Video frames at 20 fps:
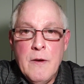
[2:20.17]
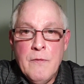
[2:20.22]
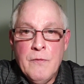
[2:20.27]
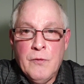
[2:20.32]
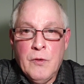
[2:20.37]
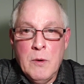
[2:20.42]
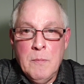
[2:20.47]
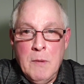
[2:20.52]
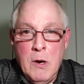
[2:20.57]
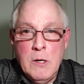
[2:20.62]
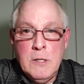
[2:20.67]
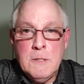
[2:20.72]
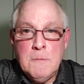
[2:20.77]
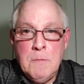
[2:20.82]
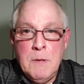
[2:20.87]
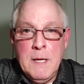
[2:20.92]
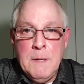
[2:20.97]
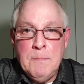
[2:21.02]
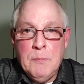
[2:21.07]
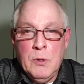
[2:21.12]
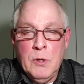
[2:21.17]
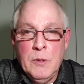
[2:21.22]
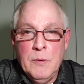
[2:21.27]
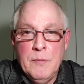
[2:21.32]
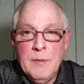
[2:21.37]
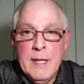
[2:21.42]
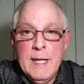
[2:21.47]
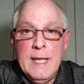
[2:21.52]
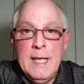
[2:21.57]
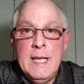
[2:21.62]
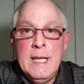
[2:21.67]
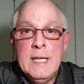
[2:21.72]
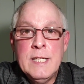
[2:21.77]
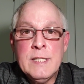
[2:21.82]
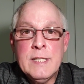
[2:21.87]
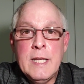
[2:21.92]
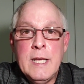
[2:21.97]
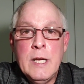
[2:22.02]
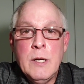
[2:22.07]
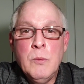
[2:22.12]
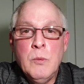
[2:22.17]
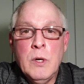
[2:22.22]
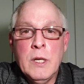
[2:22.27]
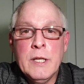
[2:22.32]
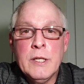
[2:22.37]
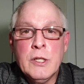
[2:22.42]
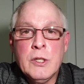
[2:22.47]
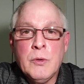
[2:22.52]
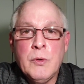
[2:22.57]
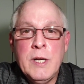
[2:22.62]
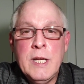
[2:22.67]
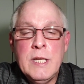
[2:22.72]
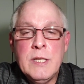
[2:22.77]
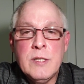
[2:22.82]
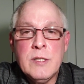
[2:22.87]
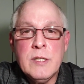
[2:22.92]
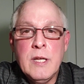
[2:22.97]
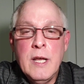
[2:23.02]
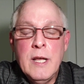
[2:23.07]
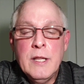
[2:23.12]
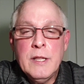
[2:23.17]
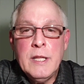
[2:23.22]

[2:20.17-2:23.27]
for most people is it will increase